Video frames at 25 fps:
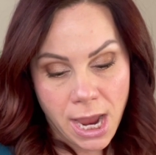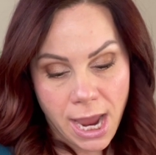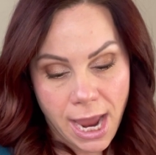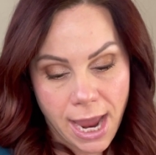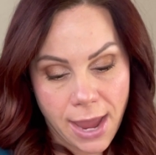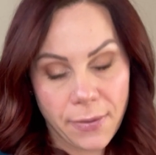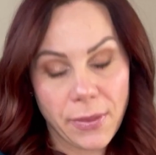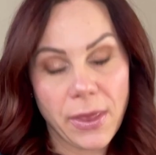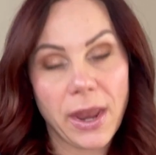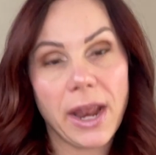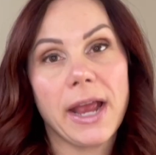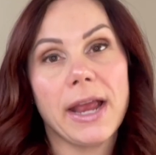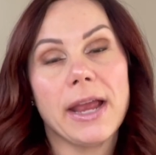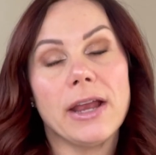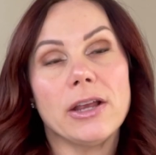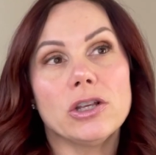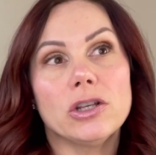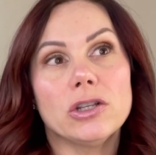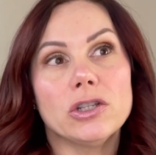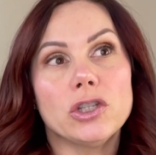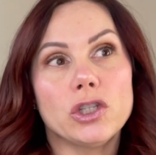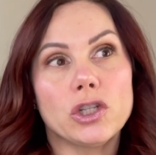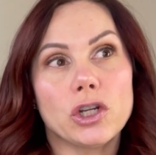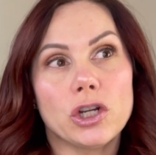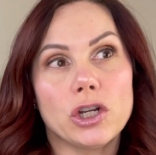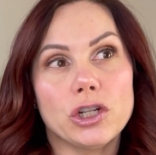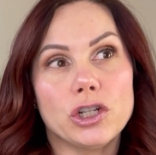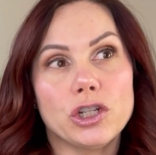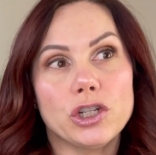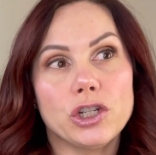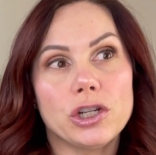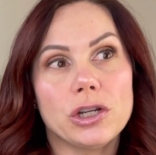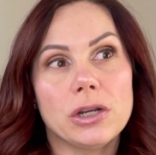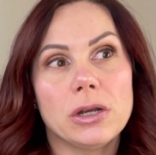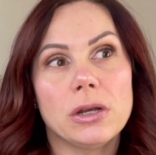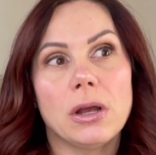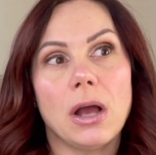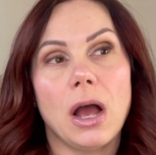And then I
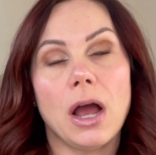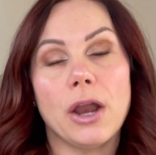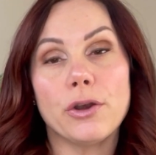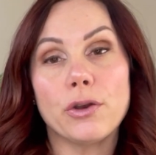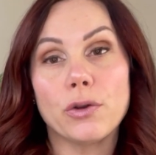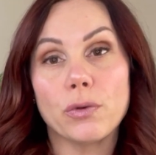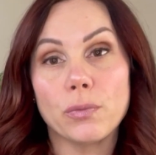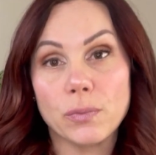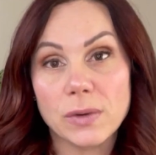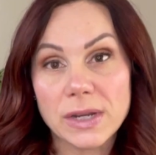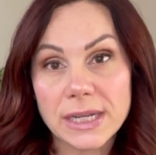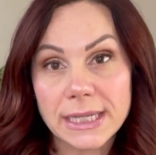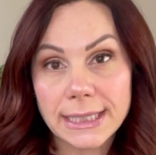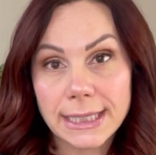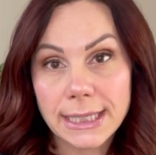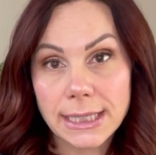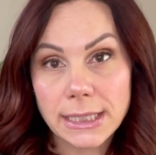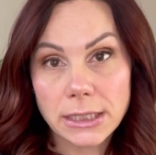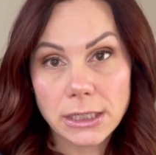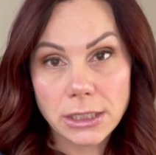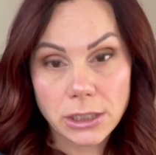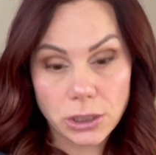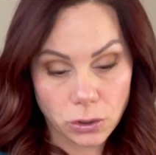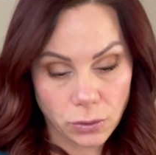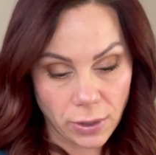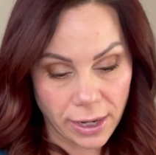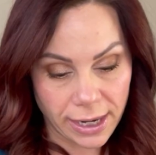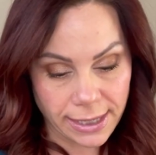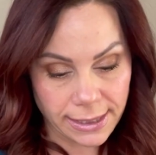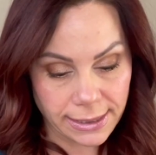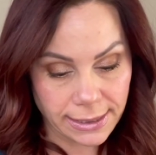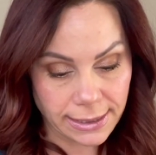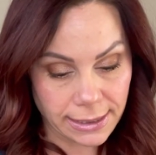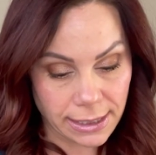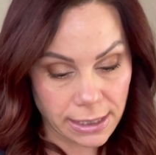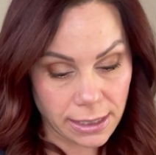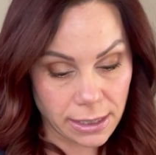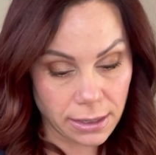search under recent so I can
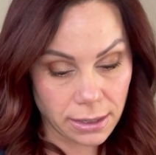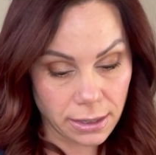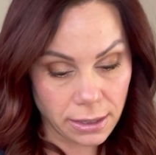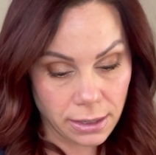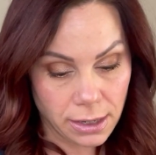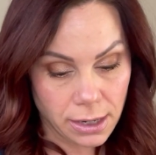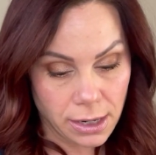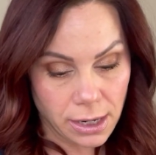see.